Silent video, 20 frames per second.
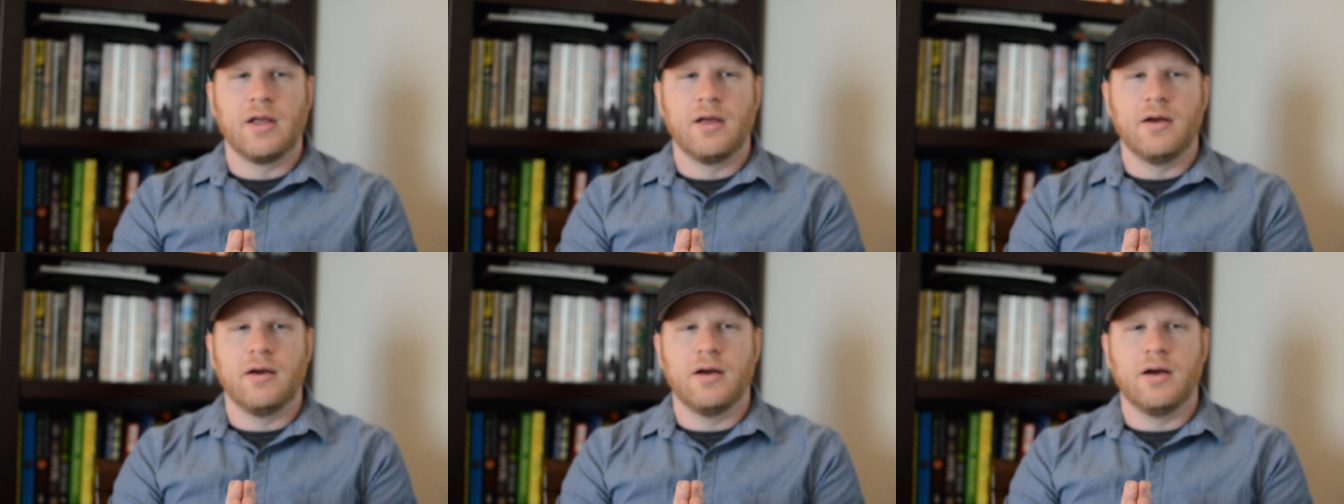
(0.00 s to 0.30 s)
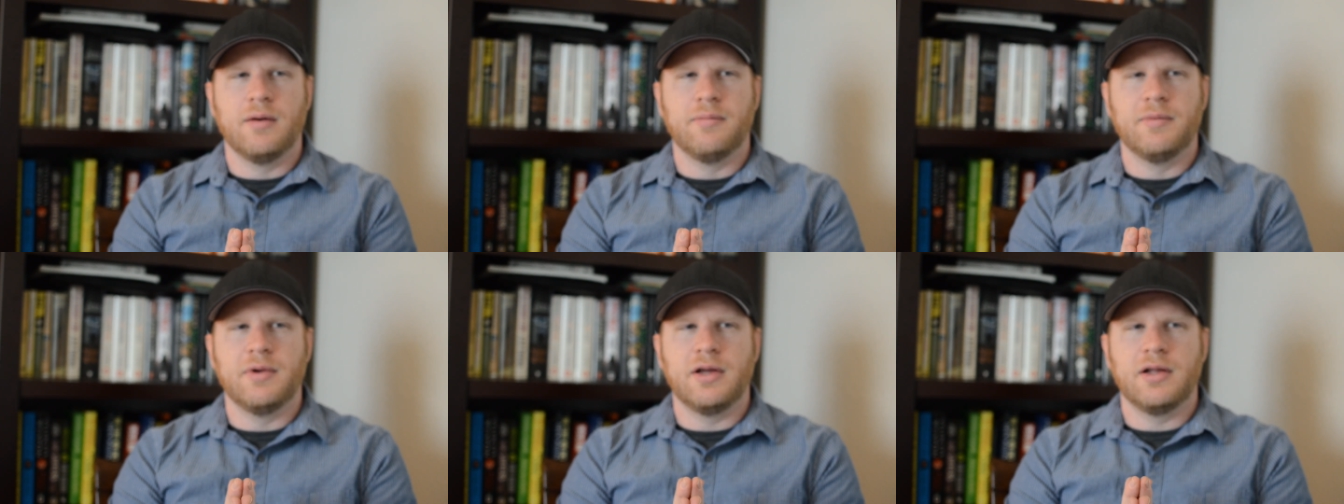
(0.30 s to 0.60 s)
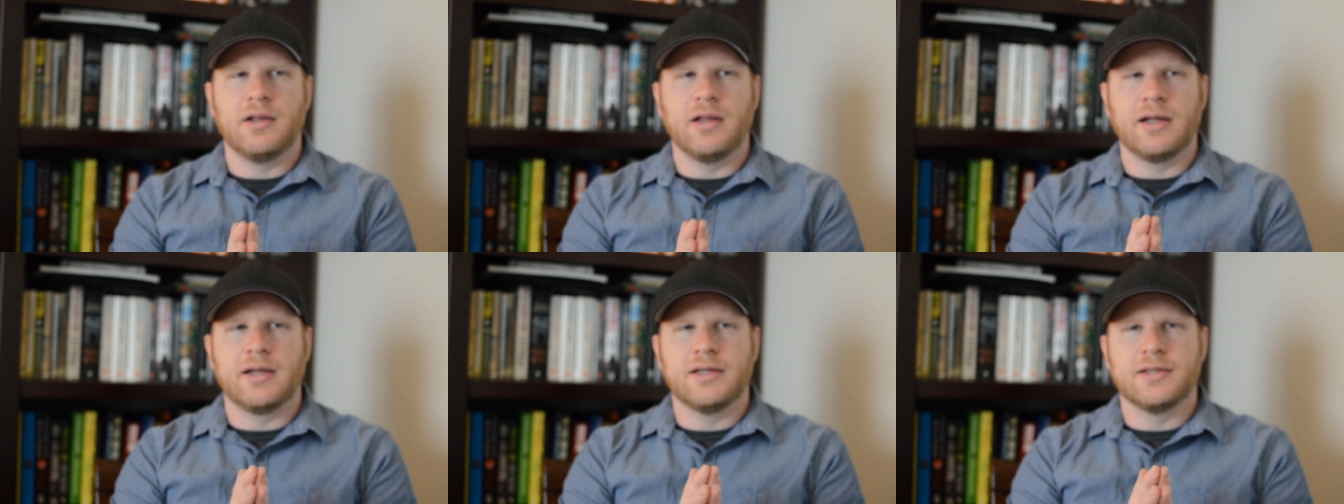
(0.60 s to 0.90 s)
um,
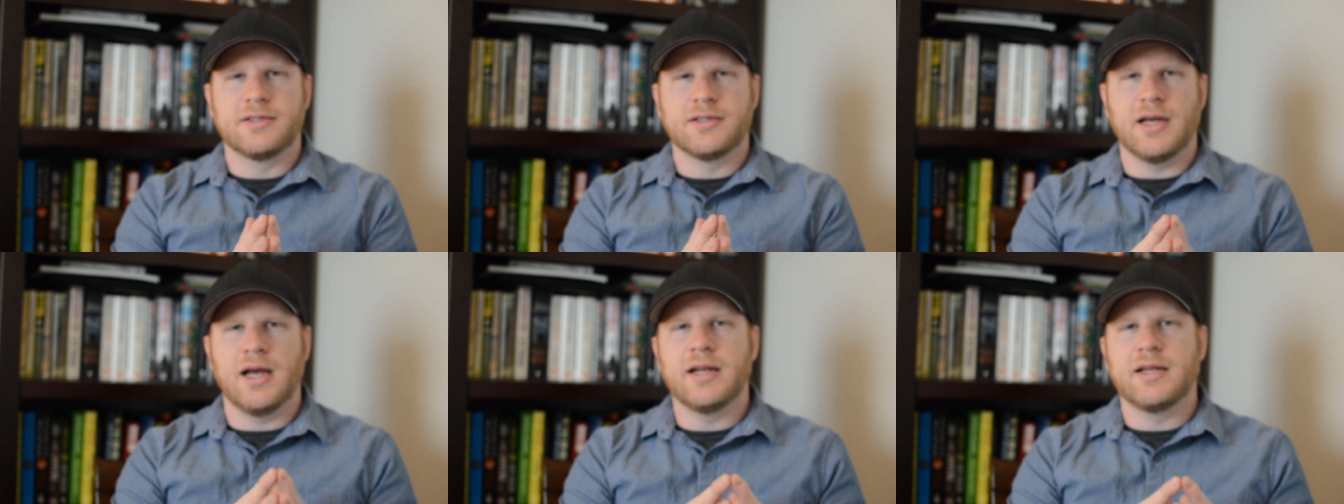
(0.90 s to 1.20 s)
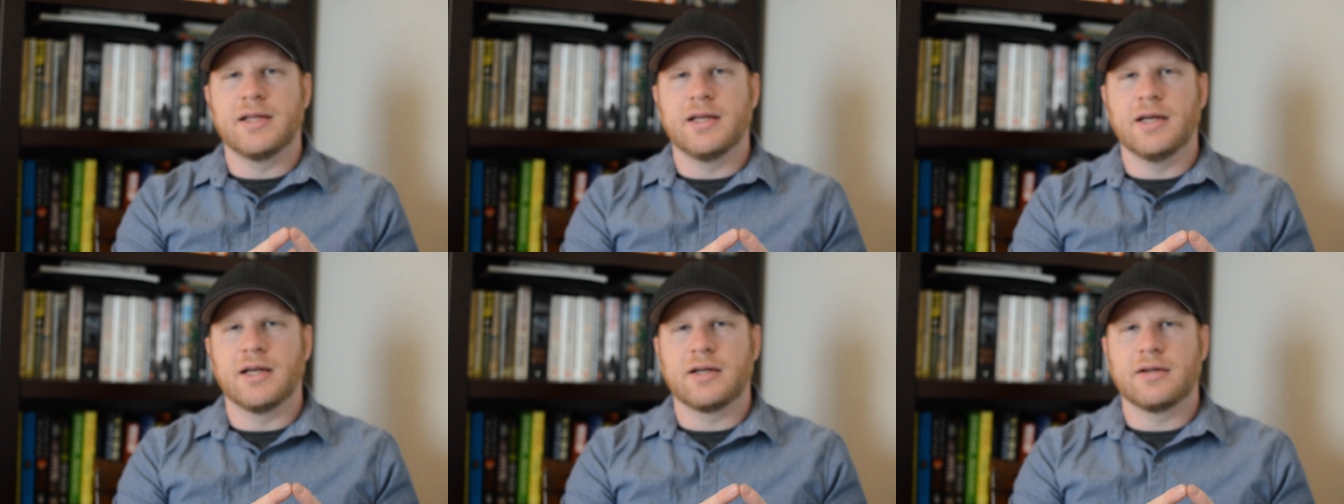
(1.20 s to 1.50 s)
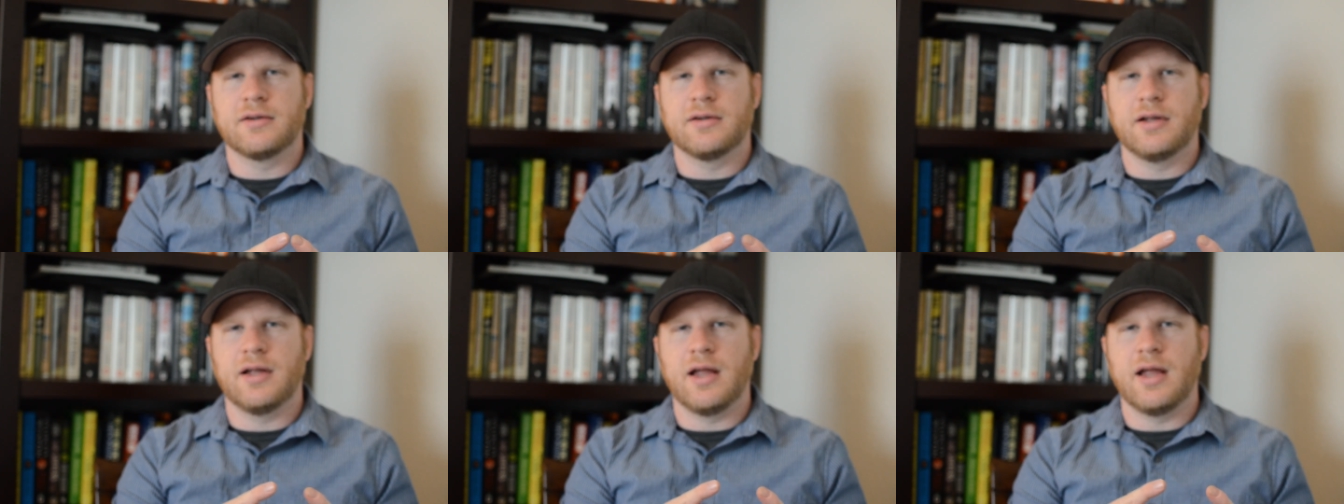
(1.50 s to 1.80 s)
like his sidekick,
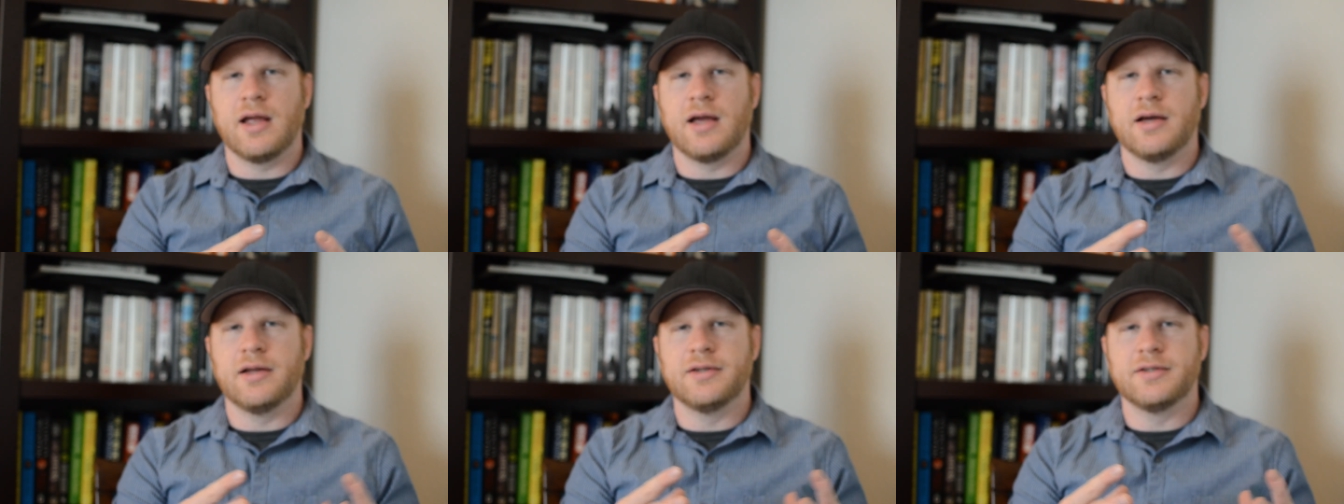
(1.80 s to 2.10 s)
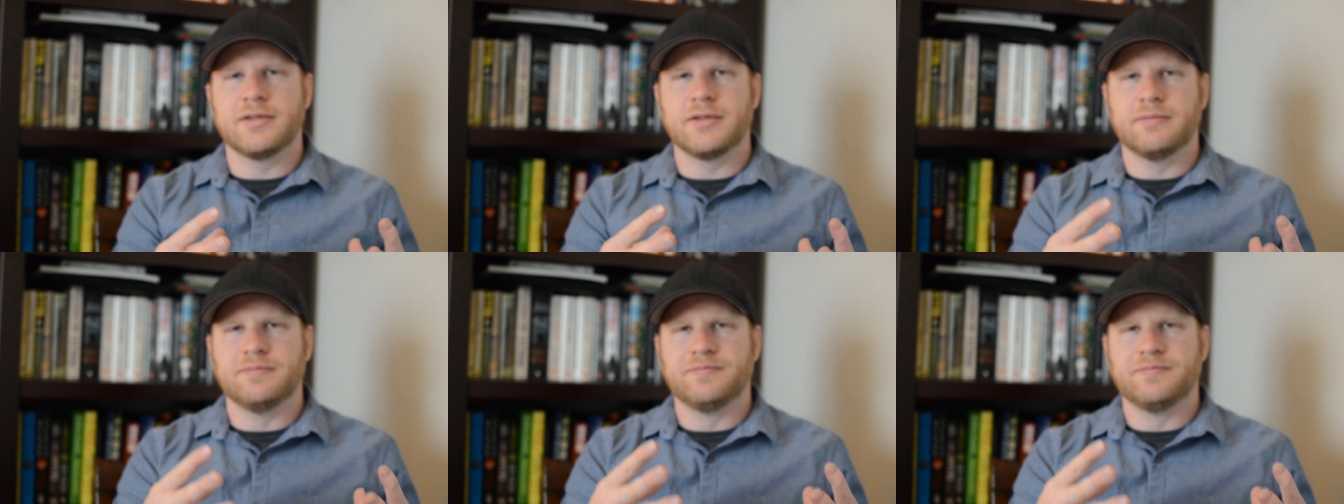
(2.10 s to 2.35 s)
and